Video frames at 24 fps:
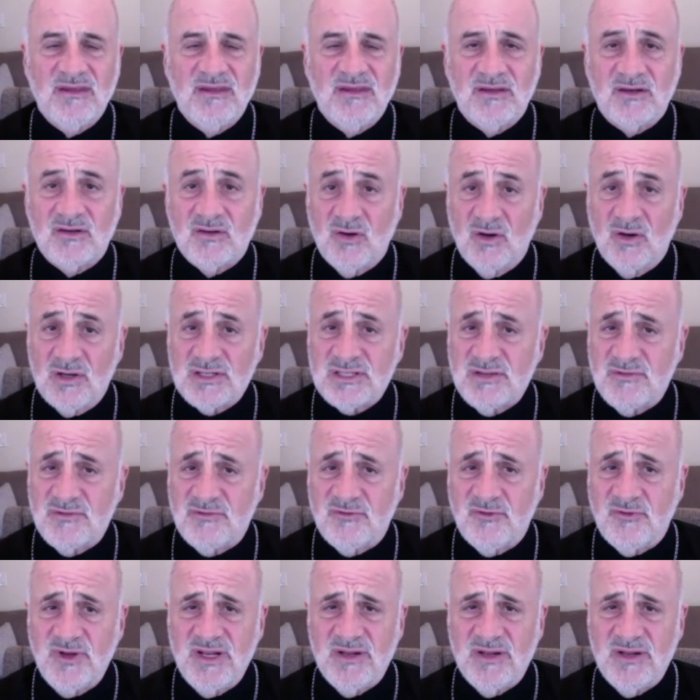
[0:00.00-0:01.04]
The cost of
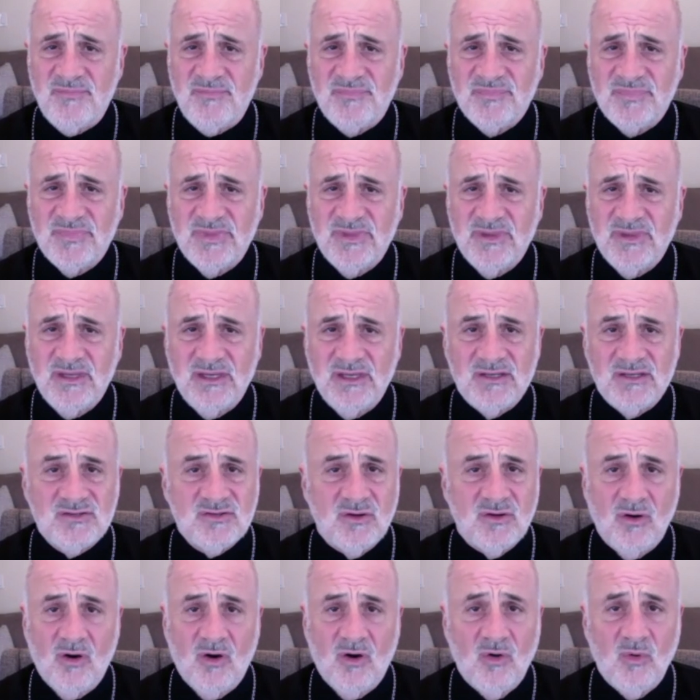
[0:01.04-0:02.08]
freedom
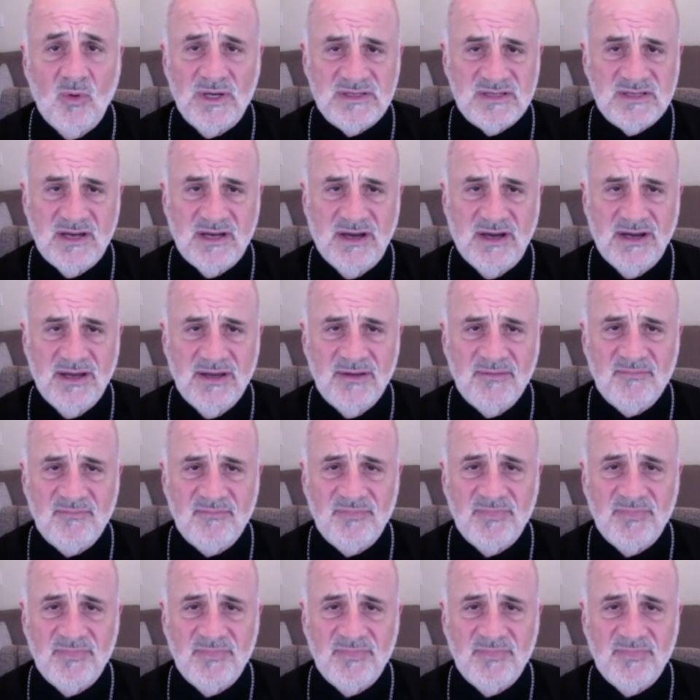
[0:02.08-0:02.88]
is always high,